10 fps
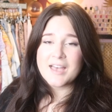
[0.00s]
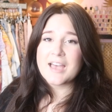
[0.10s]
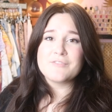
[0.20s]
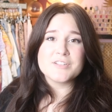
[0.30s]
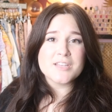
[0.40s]

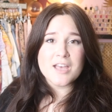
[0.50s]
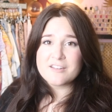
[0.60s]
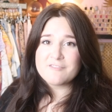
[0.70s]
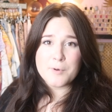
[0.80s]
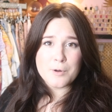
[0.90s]
I have a
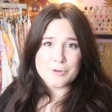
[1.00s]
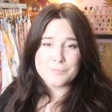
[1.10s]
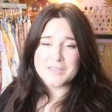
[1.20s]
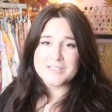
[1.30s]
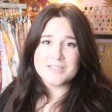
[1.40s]
ton of bolo
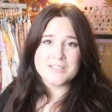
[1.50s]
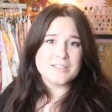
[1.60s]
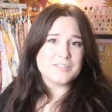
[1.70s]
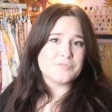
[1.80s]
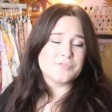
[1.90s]

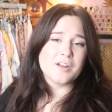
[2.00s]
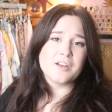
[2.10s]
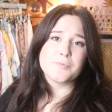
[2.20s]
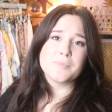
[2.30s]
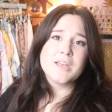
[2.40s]
pieces
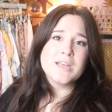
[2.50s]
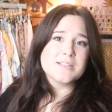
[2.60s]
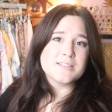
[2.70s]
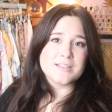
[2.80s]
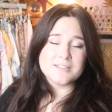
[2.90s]
from
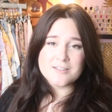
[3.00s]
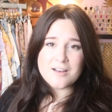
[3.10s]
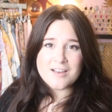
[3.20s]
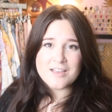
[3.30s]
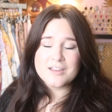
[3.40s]

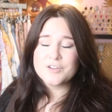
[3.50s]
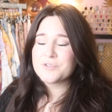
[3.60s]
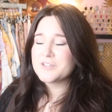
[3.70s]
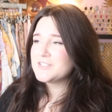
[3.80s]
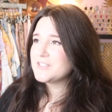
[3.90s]
Sézane,
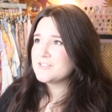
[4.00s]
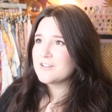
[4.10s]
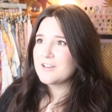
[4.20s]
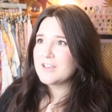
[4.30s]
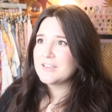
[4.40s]
Christy
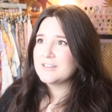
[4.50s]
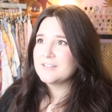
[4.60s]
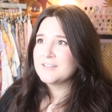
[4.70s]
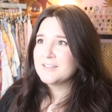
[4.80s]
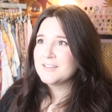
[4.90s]
Dawn,